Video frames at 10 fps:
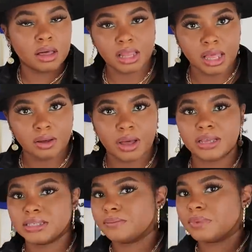Hello, I
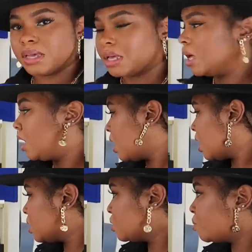need something
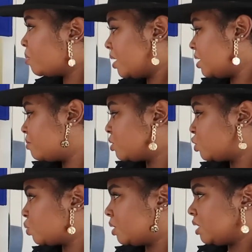a little bit in
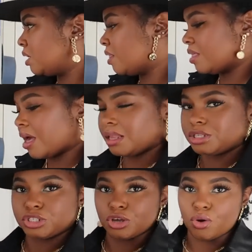between
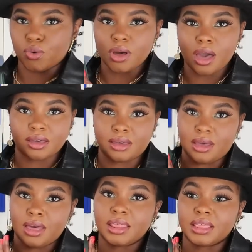that. So
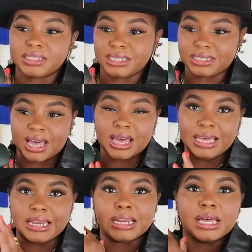this has
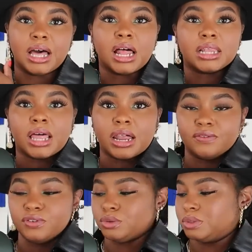gotten a lot
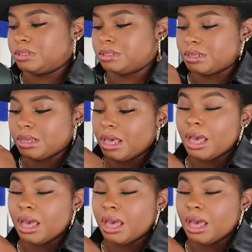of use.